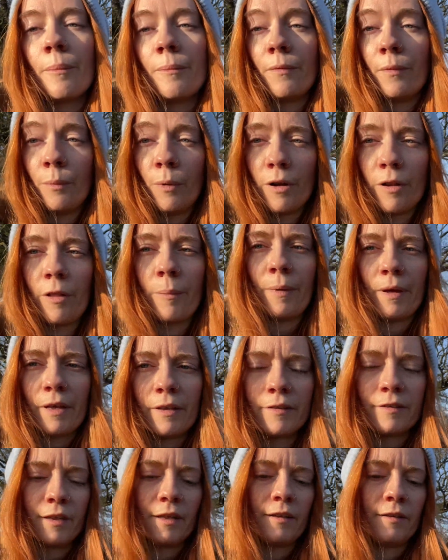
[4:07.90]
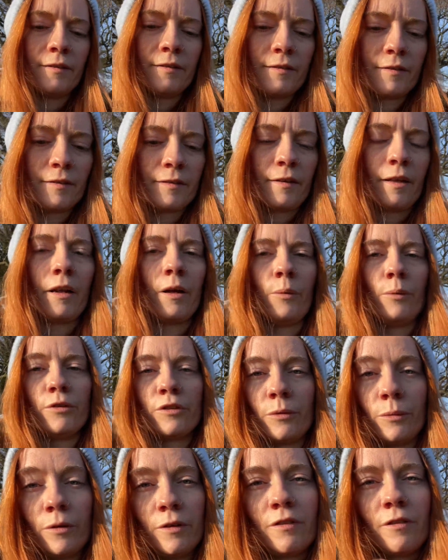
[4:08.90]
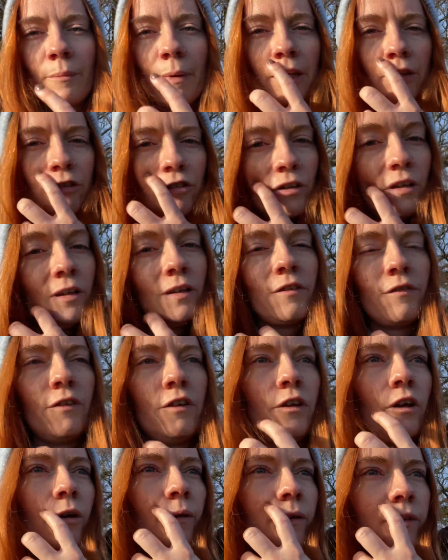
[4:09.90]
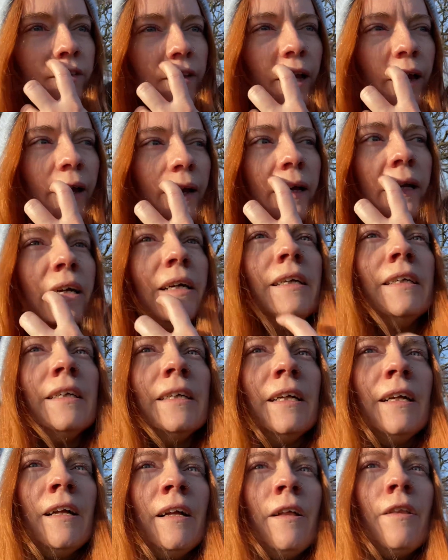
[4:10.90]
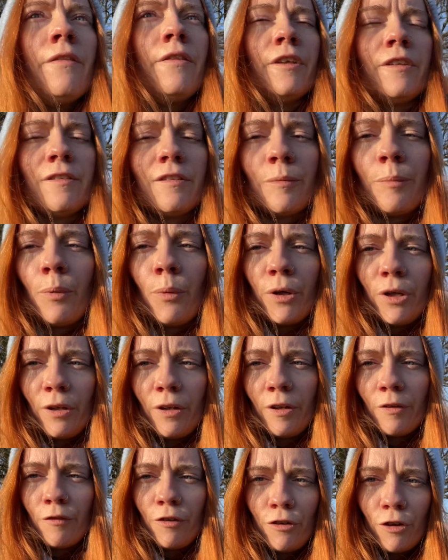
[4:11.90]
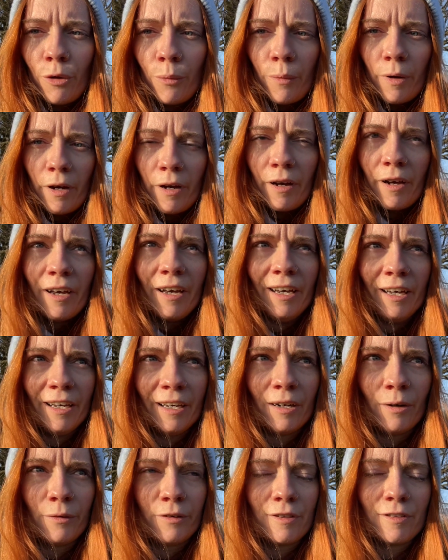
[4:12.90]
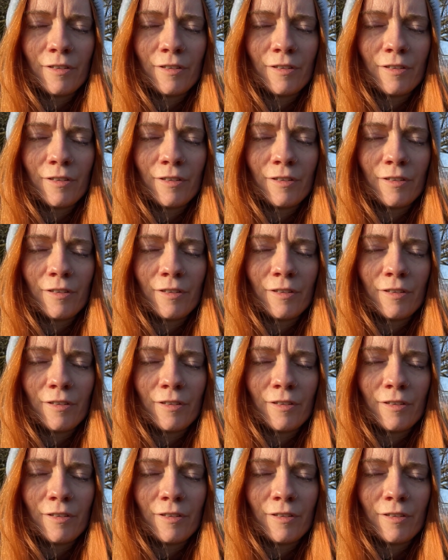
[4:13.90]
one of the biggest things that I also wanted to mention in this video is that this is a point in a video where, a